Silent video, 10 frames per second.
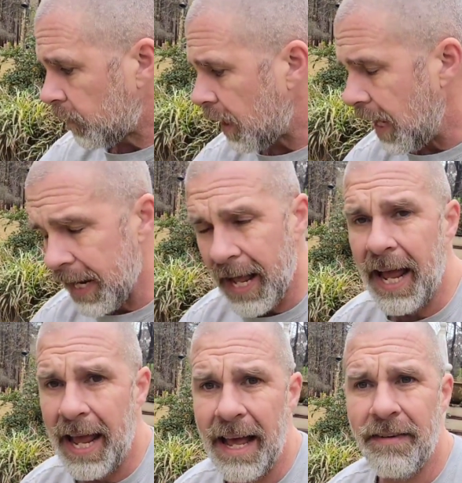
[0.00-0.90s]
And I
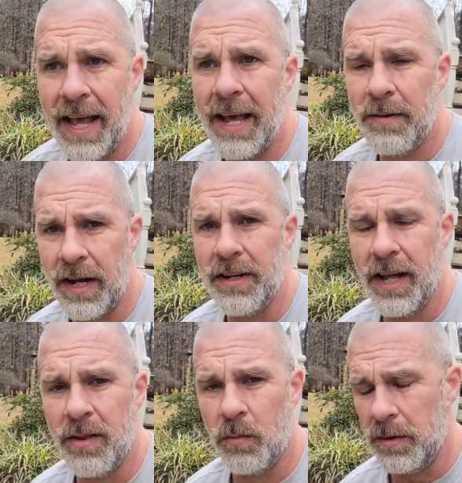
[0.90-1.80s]
have had
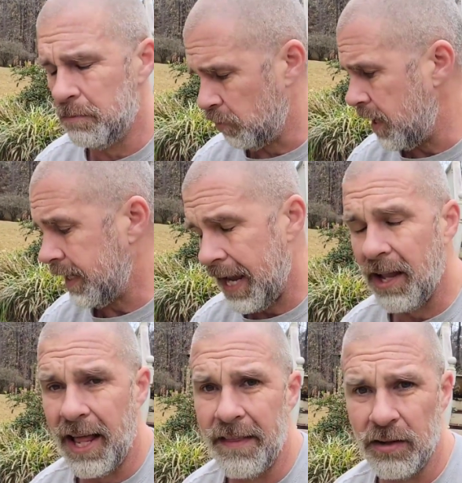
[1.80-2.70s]
another one break out
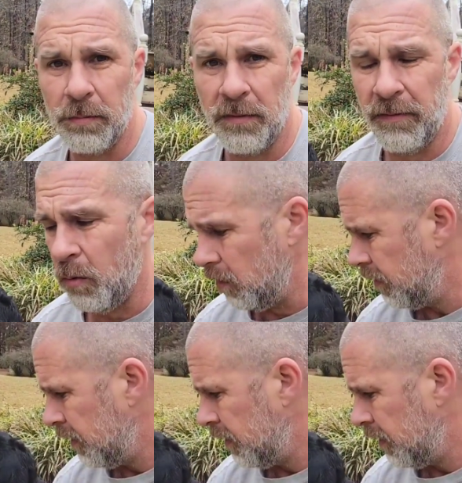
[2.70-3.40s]
like this before.